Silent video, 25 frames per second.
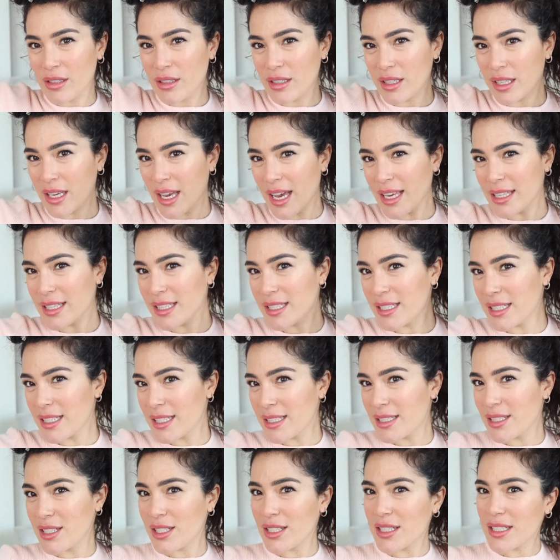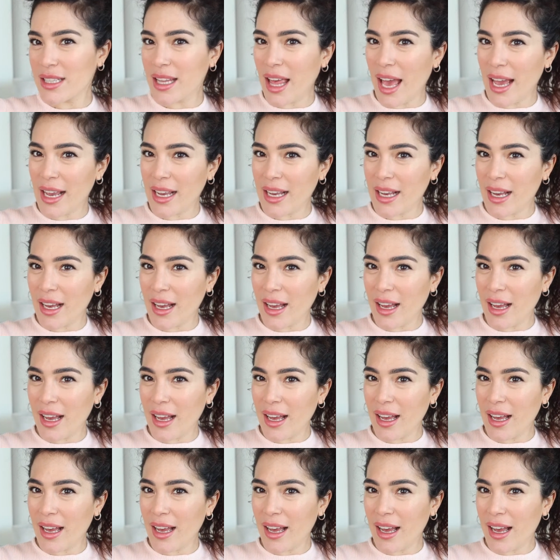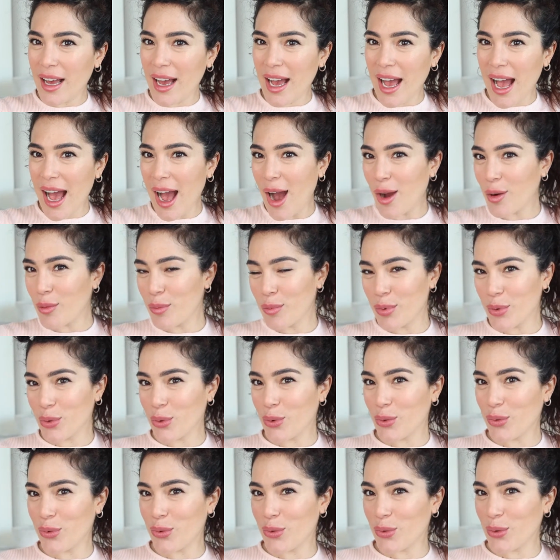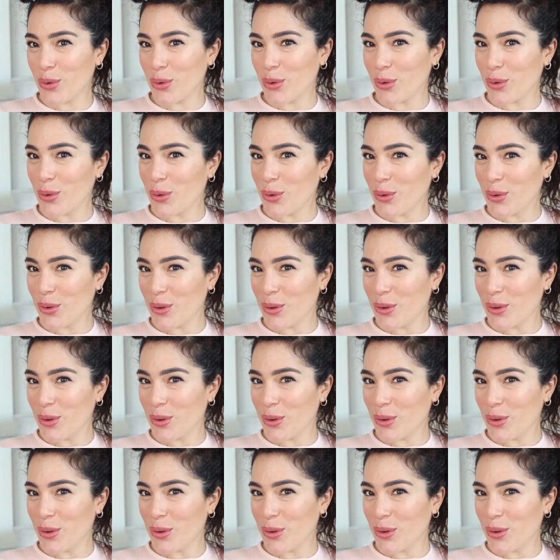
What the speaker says: yeah, this is just like, how beautiful.